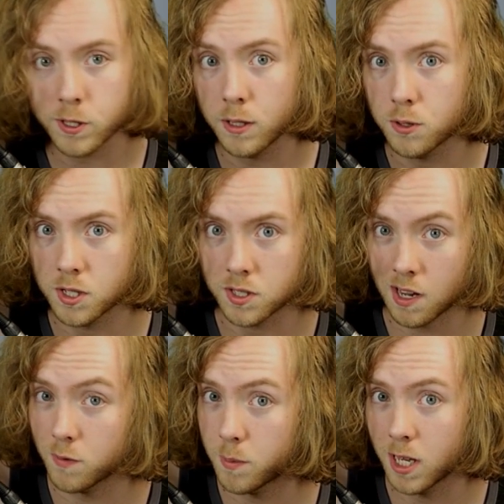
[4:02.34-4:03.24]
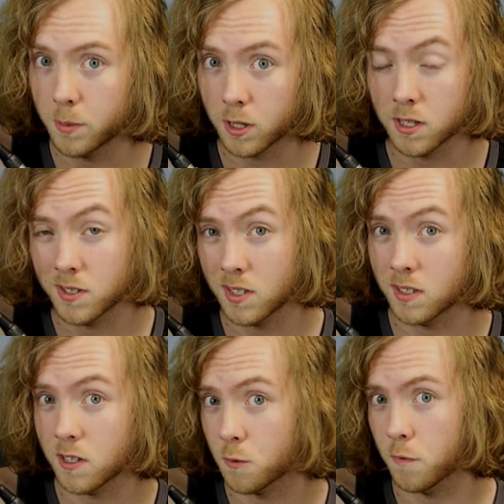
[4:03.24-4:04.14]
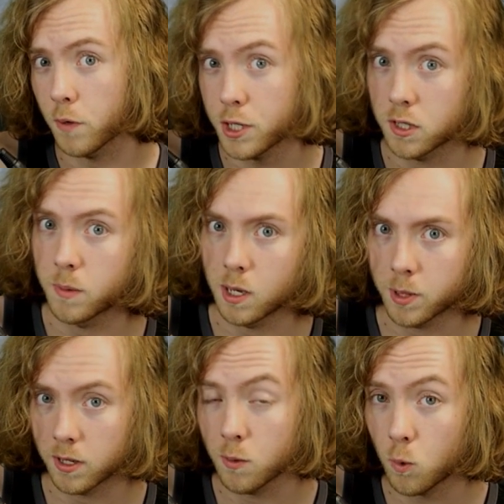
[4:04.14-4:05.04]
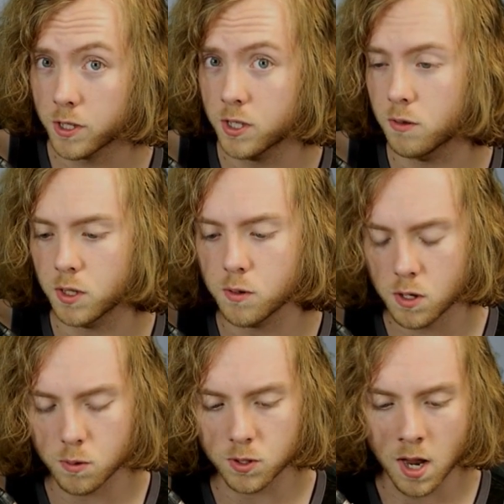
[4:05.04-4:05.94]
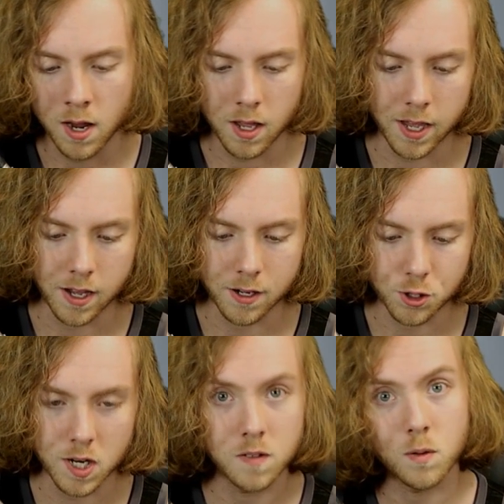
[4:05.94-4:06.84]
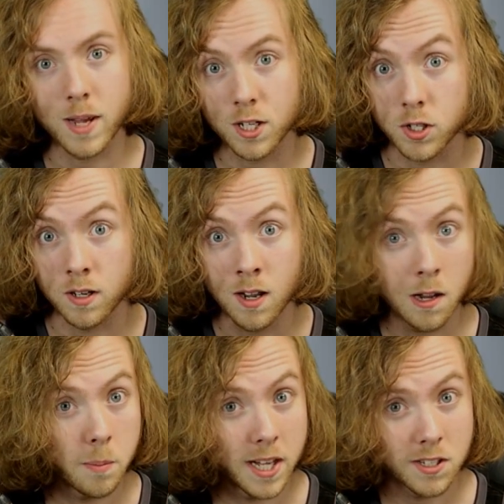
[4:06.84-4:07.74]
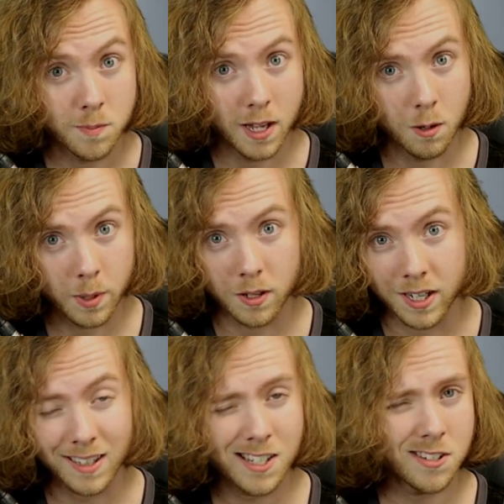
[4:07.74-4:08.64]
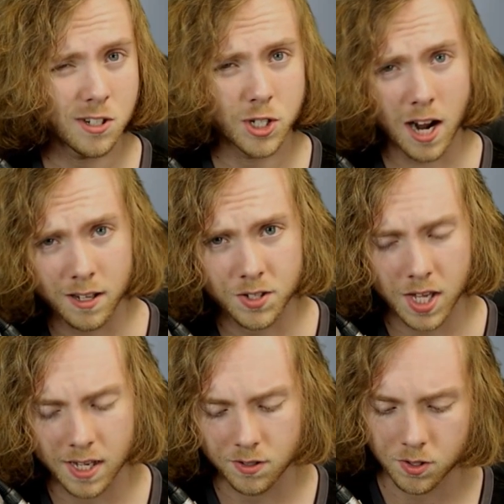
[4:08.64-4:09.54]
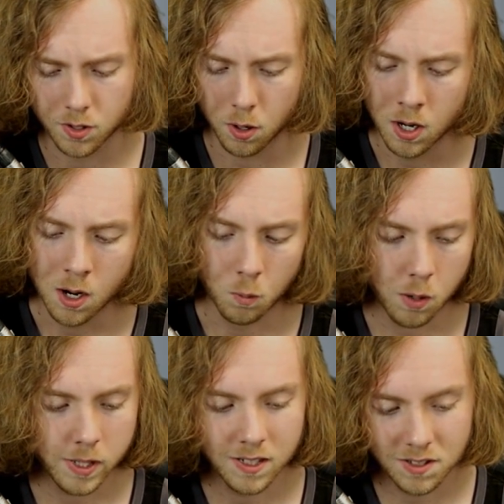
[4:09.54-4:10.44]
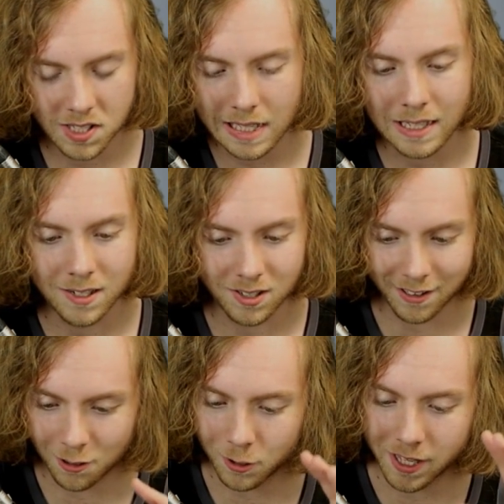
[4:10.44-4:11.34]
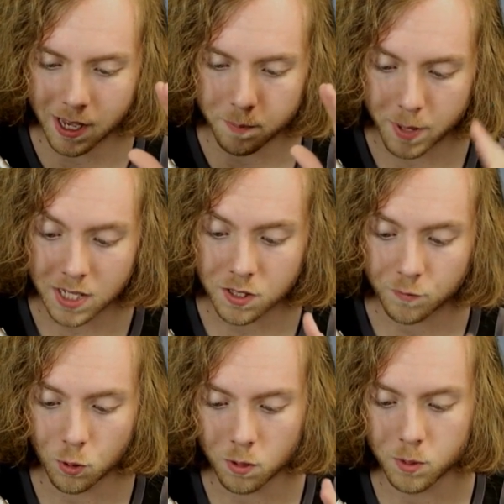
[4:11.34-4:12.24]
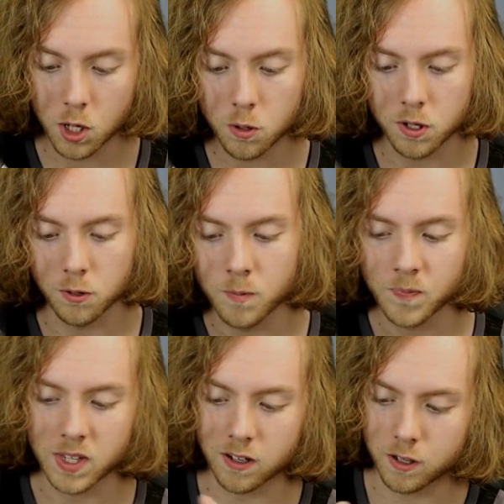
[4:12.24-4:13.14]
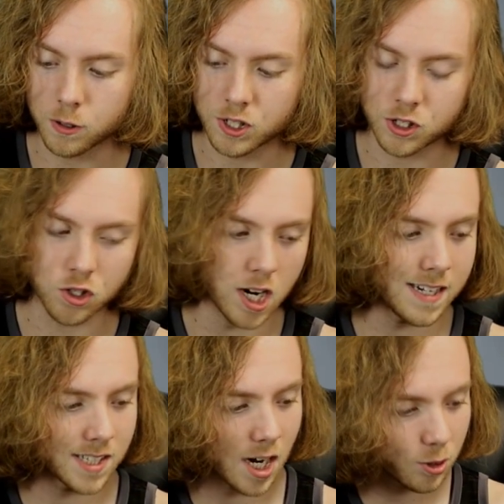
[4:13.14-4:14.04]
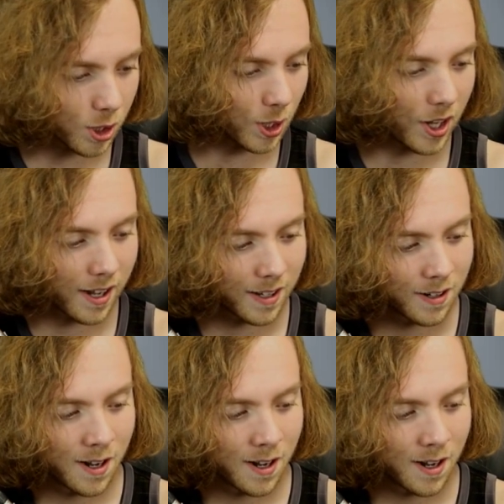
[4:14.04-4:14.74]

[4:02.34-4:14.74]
uses of a main ability, since it does refresh the main ability once you do use a transformation base main ability, at least in Shallot's case. So what we could see is literally a base form Goku that goes straight down the line